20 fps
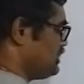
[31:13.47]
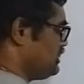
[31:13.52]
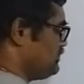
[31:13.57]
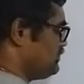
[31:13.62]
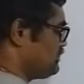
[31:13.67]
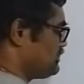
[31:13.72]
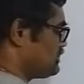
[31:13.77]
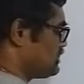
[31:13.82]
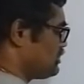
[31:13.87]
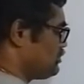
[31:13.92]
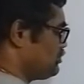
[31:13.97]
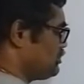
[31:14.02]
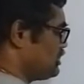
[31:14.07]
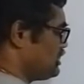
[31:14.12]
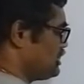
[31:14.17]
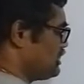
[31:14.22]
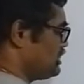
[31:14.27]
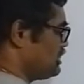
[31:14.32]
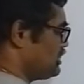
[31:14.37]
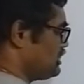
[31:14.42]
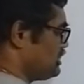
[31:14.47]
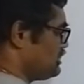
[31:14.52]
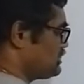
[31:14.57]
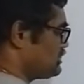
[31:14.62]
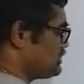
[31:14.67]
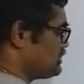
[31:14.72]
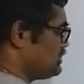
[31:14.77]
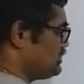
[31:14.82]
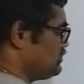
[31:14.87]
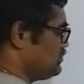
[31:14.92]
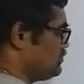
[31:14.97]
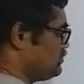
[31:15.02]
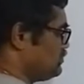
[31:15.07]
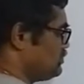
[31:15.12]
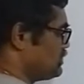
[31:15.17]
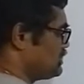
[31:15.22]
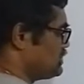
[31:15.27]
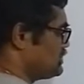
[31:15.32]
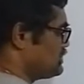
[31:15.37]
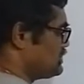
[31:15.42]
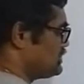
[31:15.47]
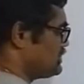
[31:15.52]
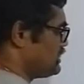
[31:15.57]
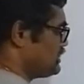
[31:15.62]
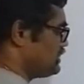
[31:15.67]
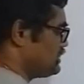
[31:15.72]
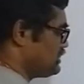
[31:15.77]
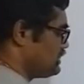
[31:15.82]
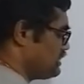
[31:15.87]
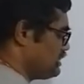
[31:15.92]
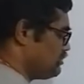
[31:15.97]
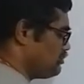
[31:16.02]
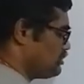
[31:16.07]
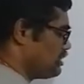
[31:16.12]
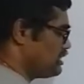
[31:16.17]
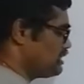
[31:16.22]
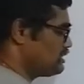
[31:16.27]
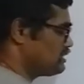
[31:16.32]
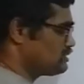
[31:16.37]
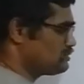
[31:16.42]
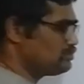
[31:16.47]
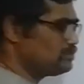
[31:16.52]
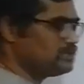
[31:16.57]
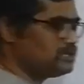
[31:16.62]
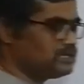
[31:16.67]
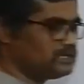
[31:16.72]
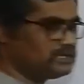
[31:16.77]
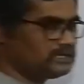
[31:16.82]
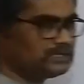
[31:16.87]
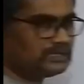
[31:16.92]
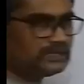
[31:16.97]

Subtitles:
If somebody asks you what is 10a minus b,